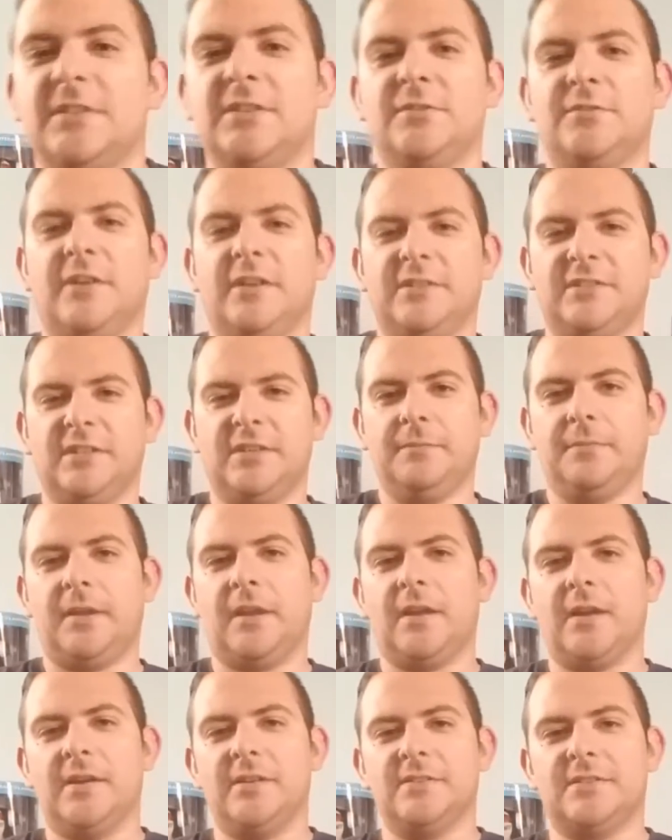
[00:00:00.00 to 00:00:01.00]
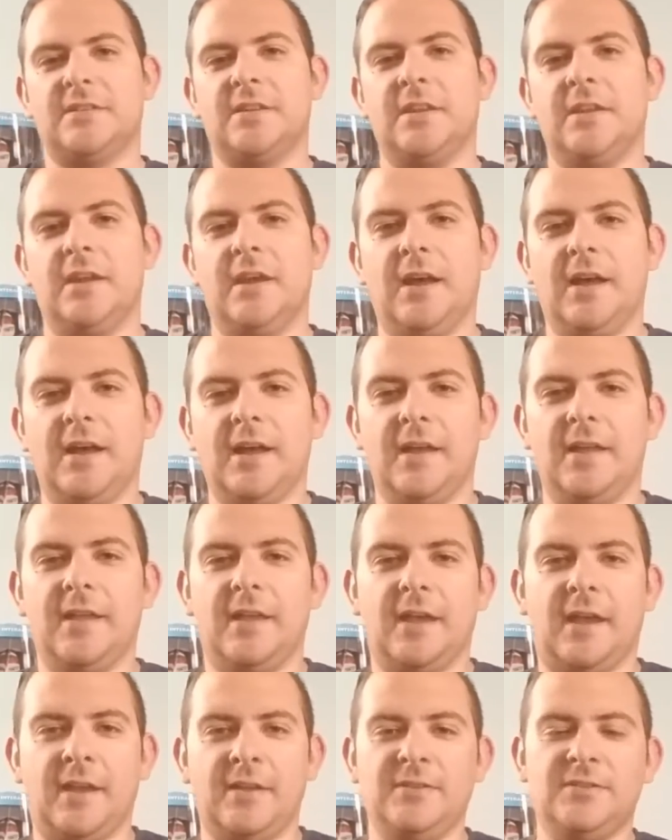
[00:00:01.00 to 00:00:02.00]
interesting because I
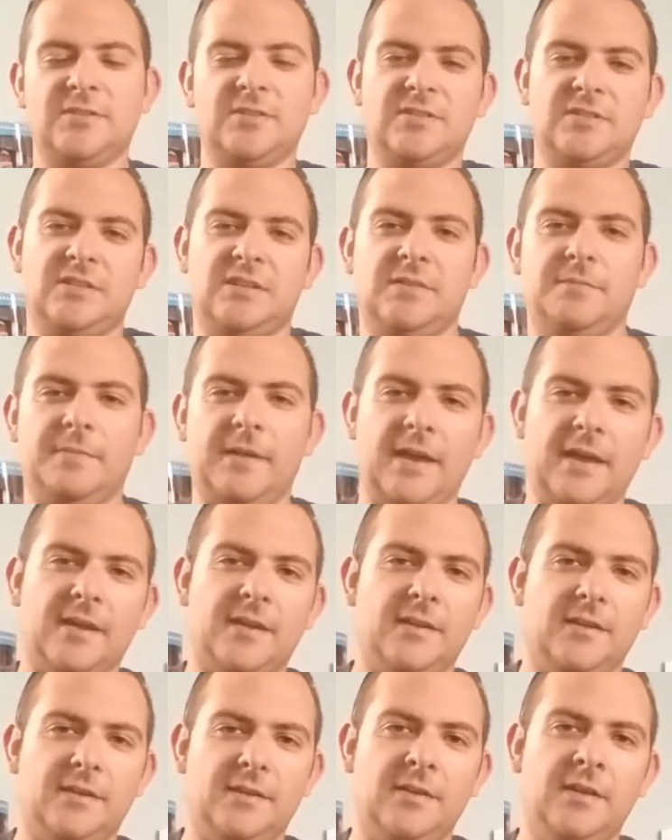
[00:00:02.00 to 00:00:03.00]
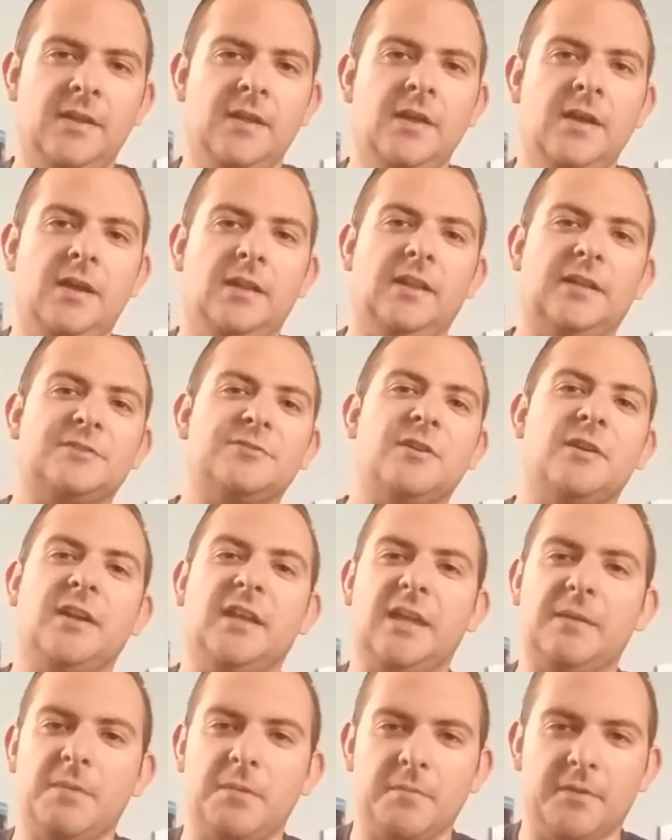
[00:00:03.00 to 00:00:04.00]
used to see it back in
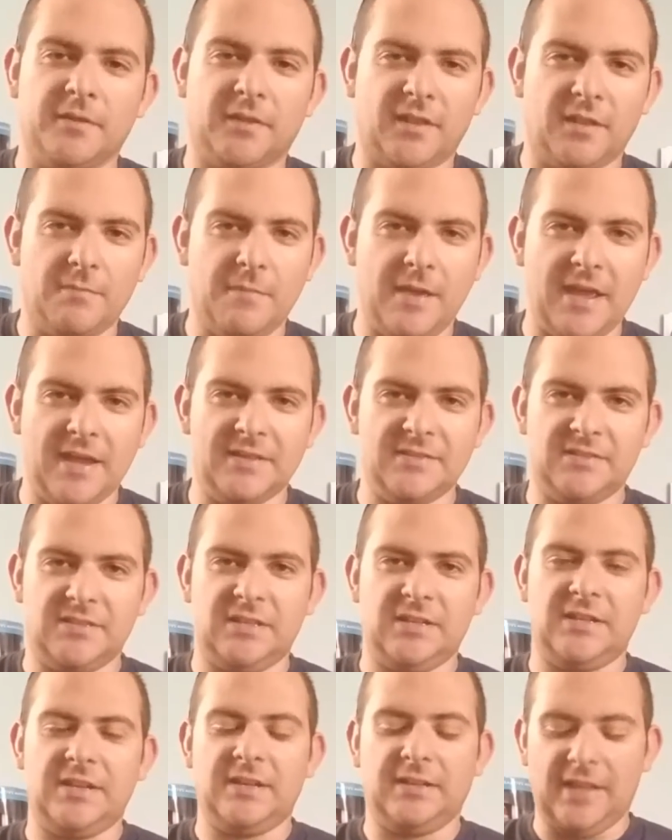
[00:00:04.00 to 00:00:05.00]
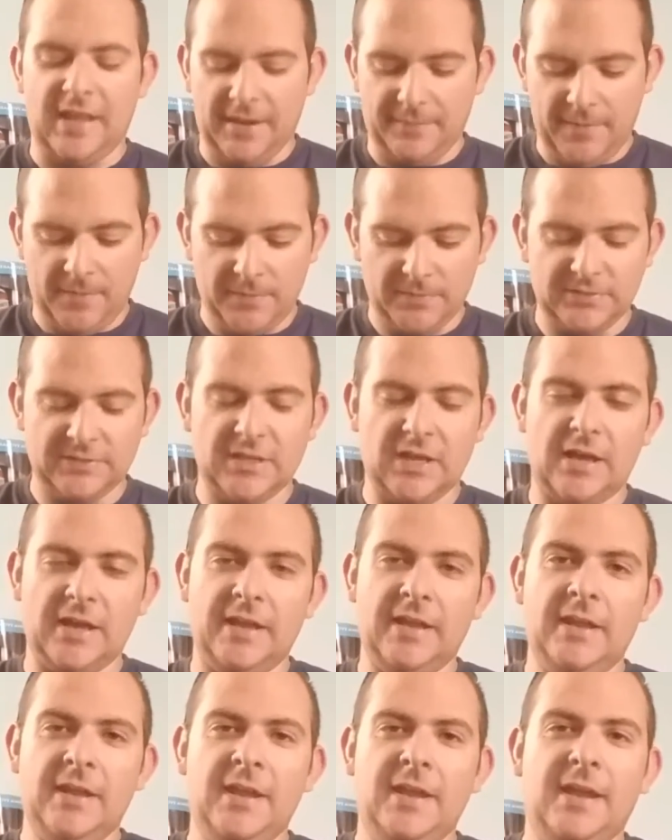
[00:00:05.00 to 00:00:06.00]
Electronic Gaming Monthly magazine, and a lot of people
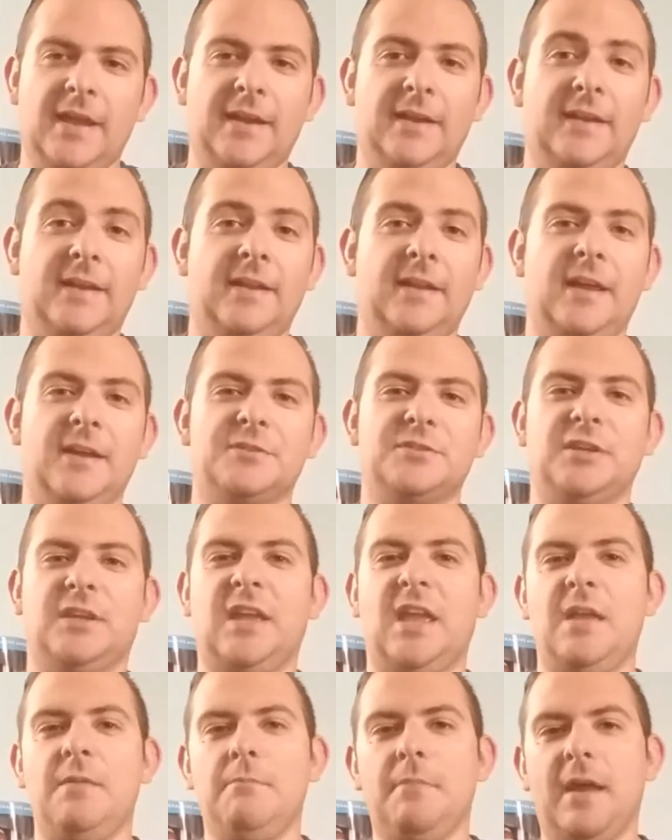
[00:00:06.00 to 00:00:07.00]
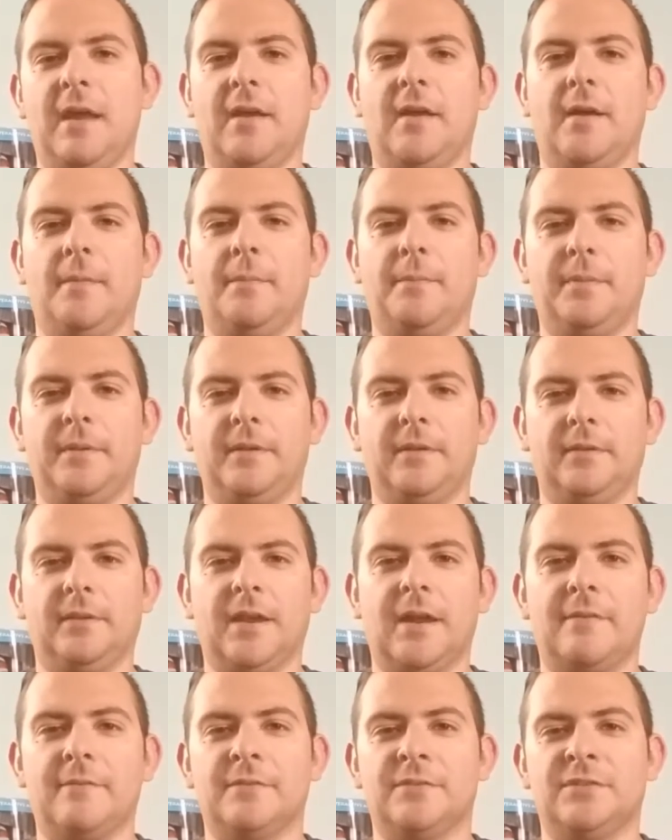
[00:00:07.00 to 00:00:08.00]
saw it, and it actually came back up in
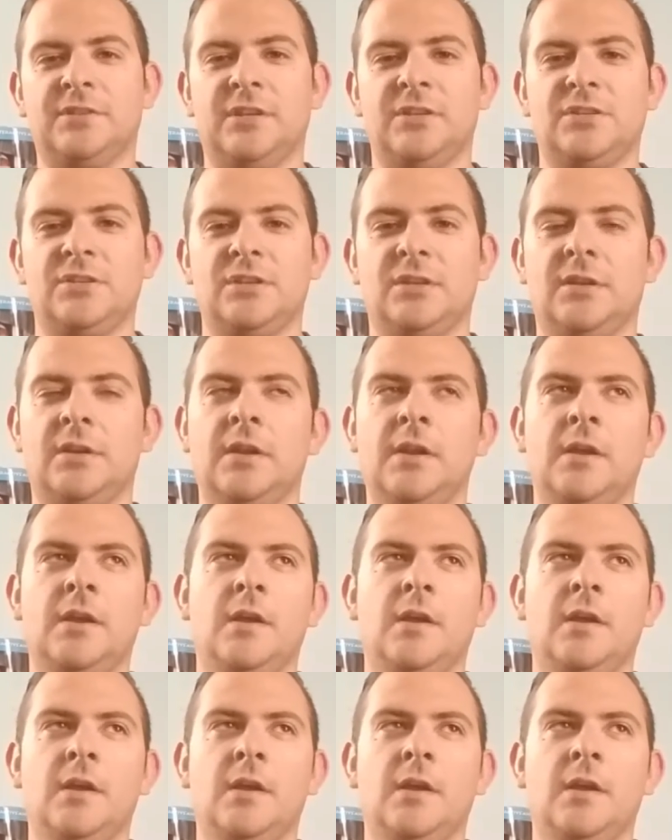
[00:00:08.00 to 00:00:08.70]
conversation